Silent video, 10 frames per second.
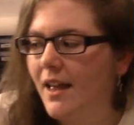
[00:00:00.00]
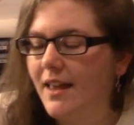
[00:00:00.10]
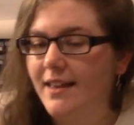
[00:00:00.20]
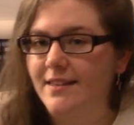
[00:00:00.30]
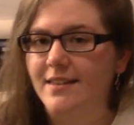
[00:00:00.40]

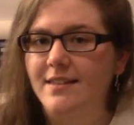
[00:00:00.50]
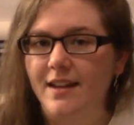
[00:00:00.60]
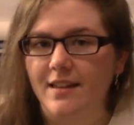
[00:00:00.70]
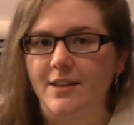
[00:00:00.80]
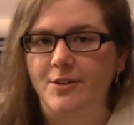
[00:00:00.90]

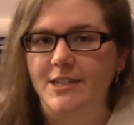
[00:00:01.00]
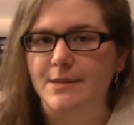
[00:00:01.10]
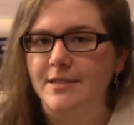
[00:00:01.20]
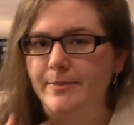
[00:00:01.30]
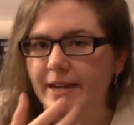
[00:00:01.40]
instead of the
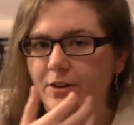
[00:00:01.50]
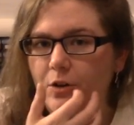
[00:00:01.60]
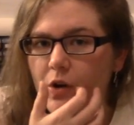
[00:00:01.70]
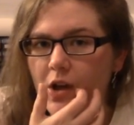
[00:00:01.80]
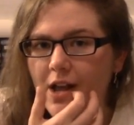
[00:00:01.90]
Christmas
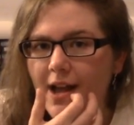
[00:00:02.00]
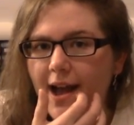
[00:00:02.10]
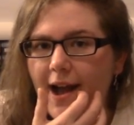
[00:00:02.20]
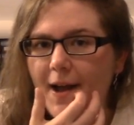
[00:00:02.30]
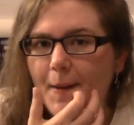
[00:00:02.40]
panel.
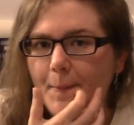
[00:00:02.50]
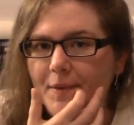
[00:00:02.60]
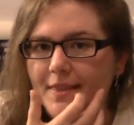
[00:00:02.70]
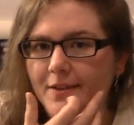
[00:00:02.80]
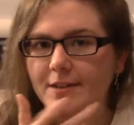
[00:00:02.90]

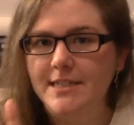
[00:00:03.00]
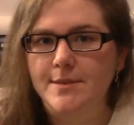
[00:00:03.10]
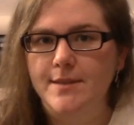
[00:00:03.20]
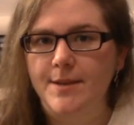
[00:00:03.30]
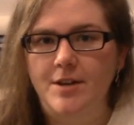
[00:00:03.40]
But the
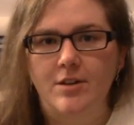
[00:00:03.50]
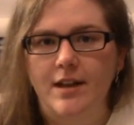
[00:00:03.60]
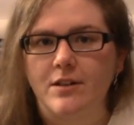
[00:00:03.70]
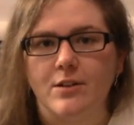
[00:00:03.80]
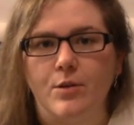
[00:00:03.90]
Christmas panel, I
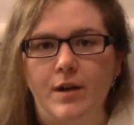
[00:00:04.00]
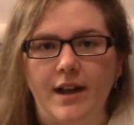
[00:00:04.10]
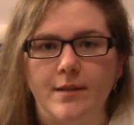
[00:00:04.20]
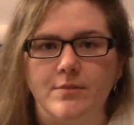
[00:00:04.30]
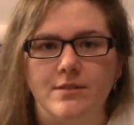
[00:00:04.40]
don't know
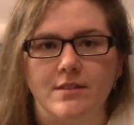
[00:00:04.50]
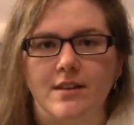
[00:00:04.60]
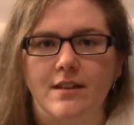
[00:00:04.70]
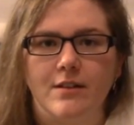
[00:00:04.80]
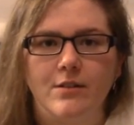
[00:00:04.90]
why, I'm just
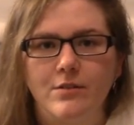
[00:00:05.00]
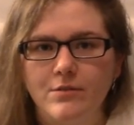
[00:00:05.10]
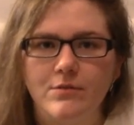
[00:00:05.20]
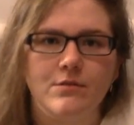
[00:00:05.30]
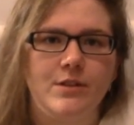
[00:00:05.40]
like,
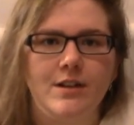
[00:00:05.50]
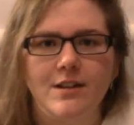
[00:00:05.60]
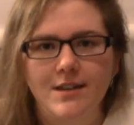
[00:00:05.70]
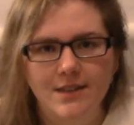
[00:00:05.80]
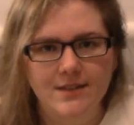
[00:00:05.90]
oh, look at
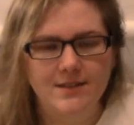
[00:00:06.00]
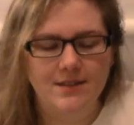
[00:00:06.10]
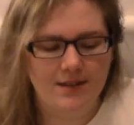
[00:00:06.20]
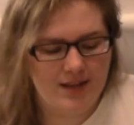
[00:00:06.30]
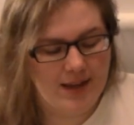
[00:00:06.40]
all this.
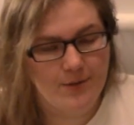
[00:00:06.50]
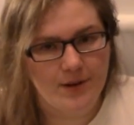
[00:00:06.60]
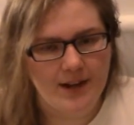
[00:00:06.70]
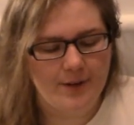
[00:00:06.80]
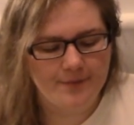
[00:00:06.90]
It
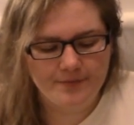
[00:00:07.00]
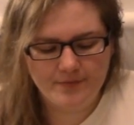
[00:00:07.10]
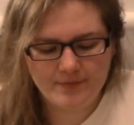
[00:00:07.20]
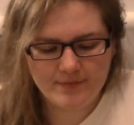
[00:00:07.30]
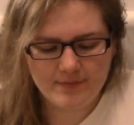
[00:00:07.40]
went out.
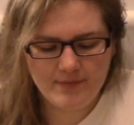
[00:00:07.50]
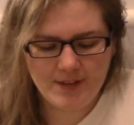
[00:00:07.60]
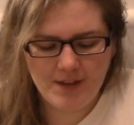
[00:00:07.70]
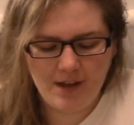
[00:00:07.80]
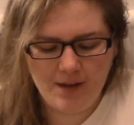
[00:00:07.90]

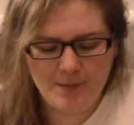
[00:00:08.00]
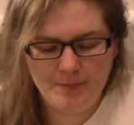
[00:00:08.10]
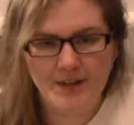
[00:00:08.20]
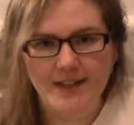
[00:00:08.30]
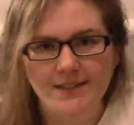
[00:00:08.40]

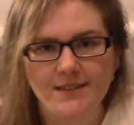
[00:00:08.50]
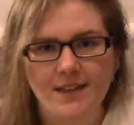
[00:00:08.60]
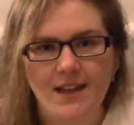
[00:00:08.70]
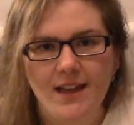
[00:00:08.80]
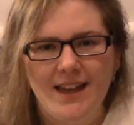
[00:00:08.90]
Plus,
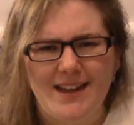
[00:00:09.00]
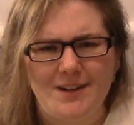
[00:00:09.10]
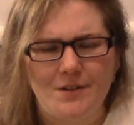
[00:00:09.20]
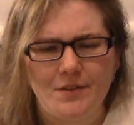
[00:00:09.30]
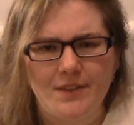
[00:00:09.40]
I
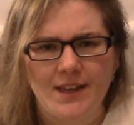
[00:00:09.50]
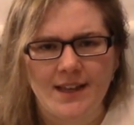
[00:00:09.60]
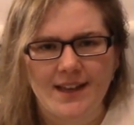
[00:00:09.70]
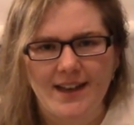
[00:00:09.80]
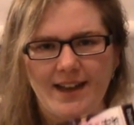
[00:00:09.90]
don't
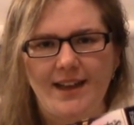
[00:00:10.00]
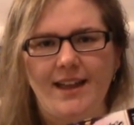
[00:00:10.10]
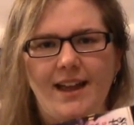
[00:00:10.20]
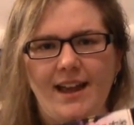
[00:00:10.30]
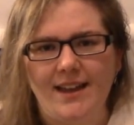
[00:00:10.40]
think I
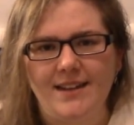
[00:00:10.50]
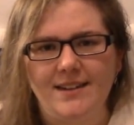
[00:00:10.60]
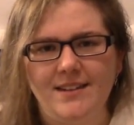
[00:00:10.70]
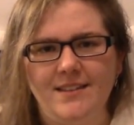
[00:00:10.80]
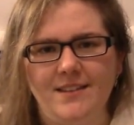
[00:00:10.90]

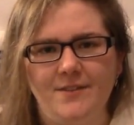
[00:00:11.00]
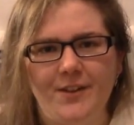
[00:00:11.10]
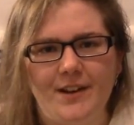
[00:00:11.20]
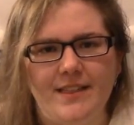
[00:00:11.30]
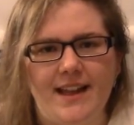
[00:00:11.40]
had the
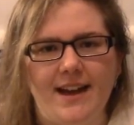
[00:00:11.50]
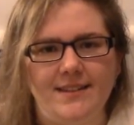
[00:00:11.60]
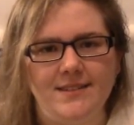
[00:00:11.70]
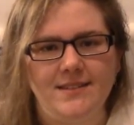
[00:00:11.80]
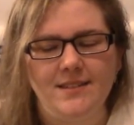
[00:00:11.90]
very
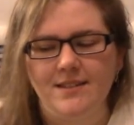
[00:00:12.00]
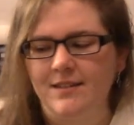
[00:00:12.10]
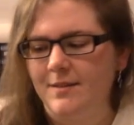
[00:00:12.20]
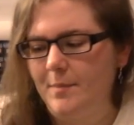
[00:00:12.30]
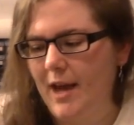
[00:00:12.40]
last
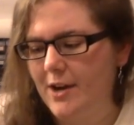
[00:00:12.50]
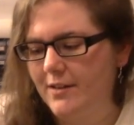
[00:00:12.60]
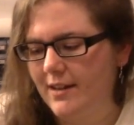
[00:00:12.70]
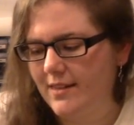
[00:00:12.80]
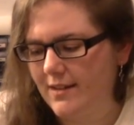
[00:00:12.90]

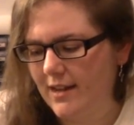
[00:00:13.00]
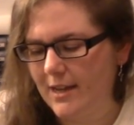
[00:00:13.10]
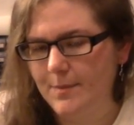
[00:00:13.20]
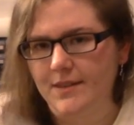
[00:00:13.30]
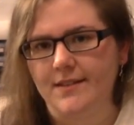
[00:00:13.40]
pattern at the
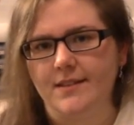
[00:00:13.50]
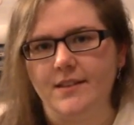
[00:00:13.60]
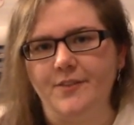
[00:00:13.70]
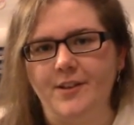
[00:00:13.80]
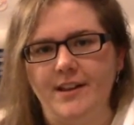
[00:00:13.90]
time, but this is
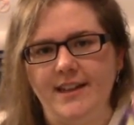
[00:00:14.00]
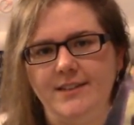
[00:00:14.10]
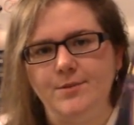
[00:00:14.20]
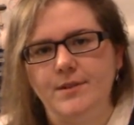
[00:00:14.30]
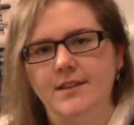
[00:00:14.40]
the very
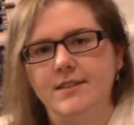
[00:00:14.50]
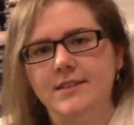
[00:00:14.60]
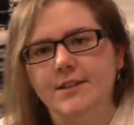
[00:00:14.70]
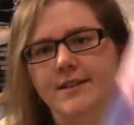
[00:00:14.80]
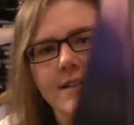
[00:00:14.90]
last one in the
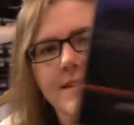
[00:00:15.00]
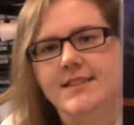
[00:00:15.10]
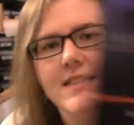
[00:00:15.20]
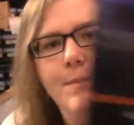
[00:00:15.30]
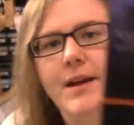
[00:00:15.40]
series. It's
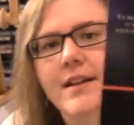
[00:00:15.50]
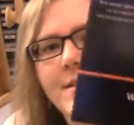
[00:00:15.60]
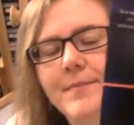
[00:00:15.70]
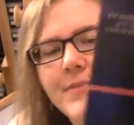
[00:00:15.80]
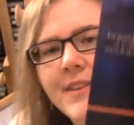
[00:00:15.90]
the bottom.